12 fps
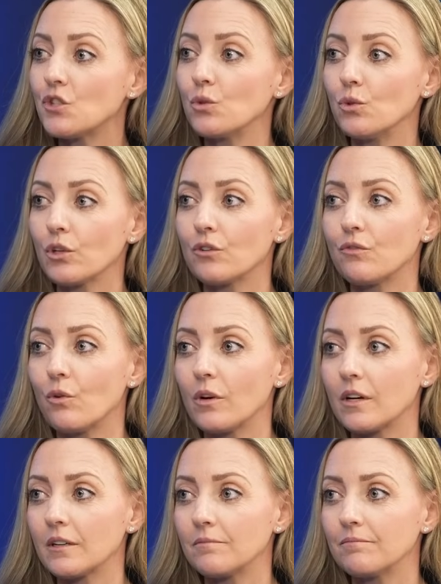to look
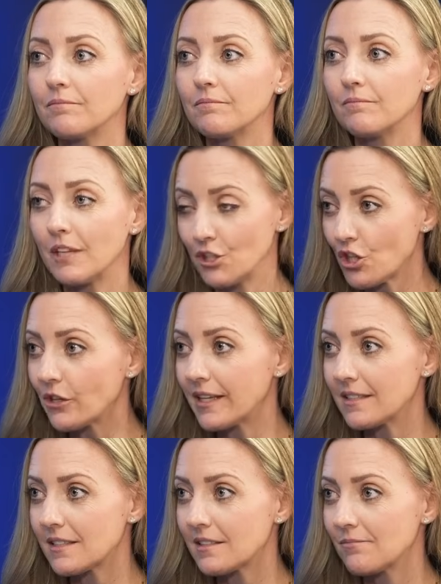for
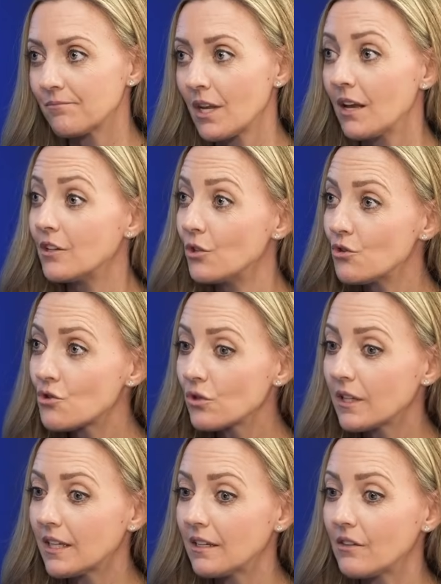insurance.
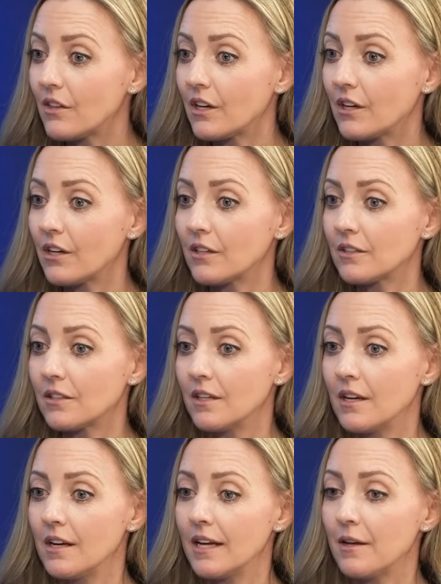Usually they're
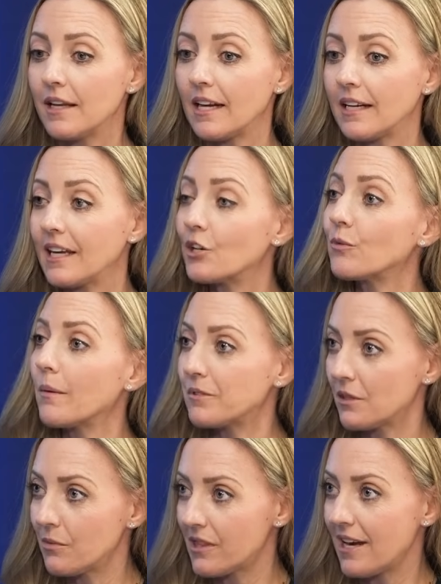getting
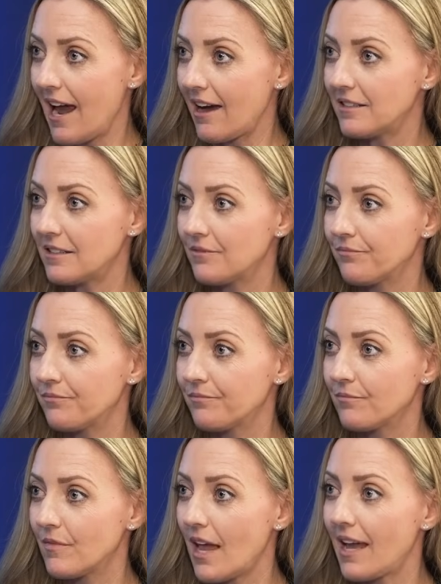interrupted with an ad.
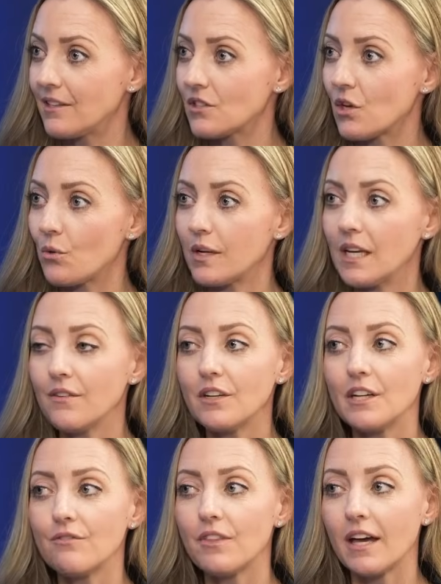And so
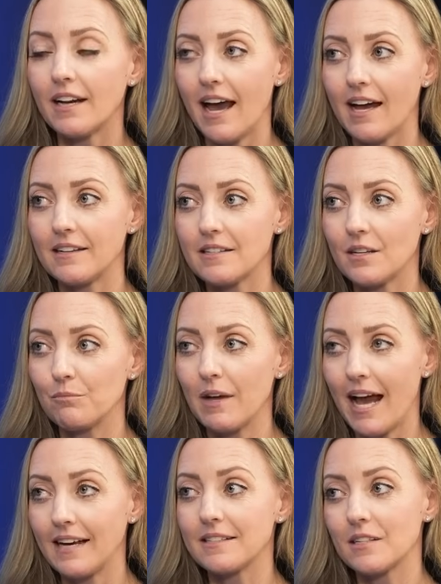even if that ad is
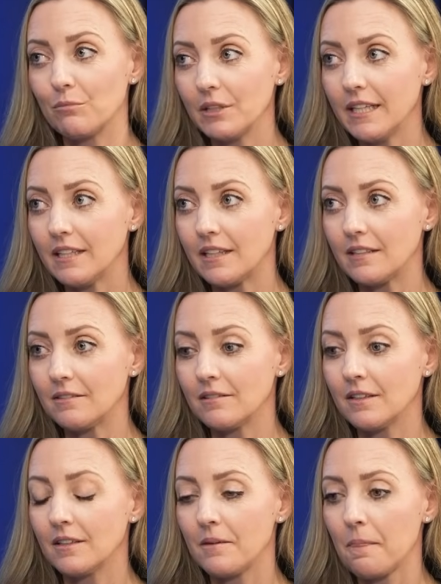completed,
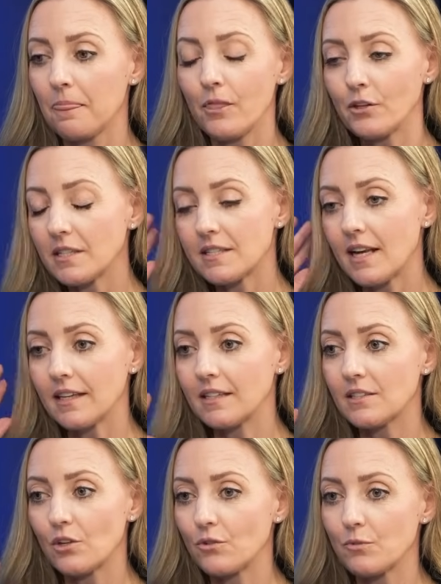30
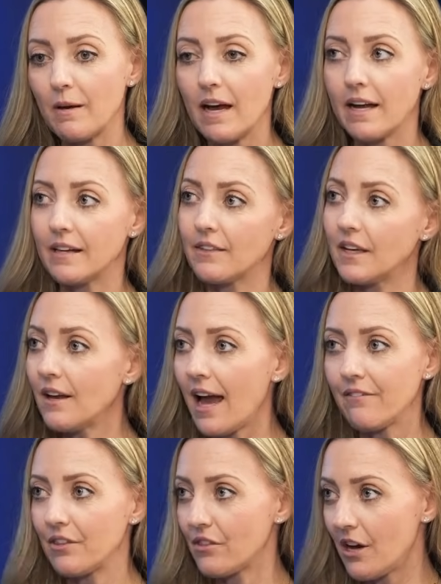seconds goes by, they
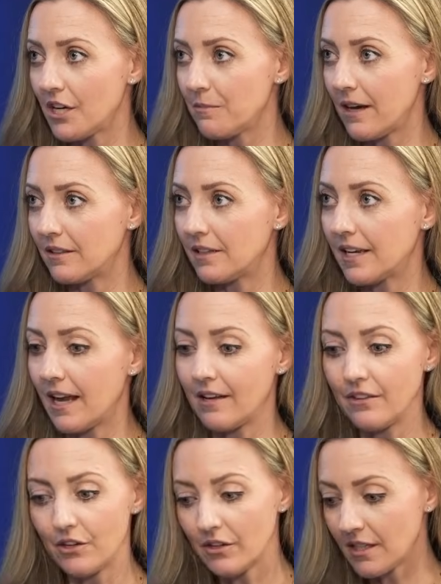haven't thought about it
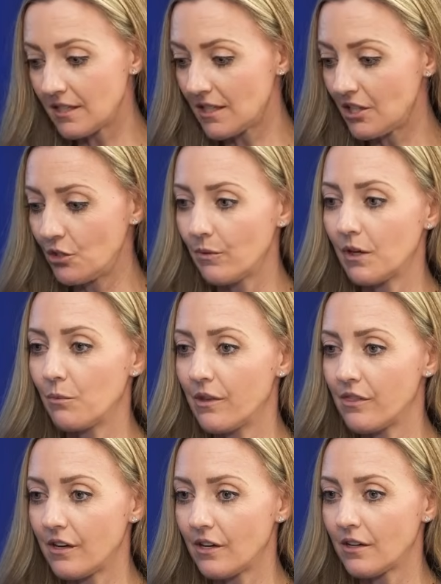again. They're continuing
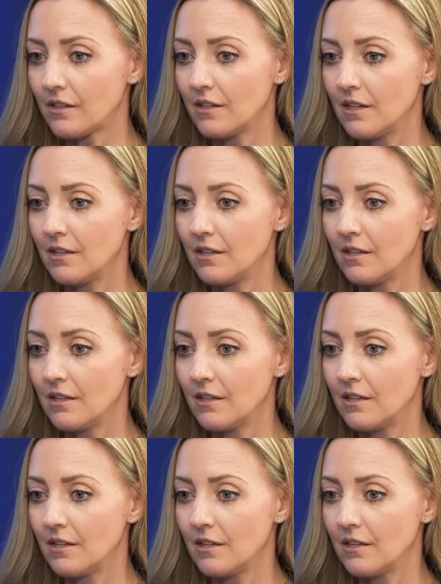with their